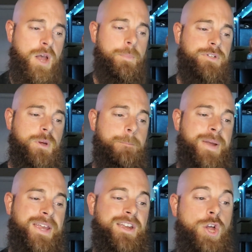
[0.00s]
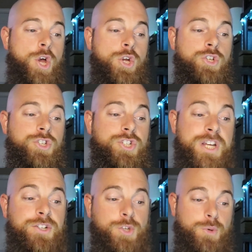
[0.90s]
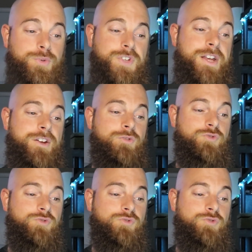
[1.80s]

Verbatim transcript: but it's a Ping G2 Zing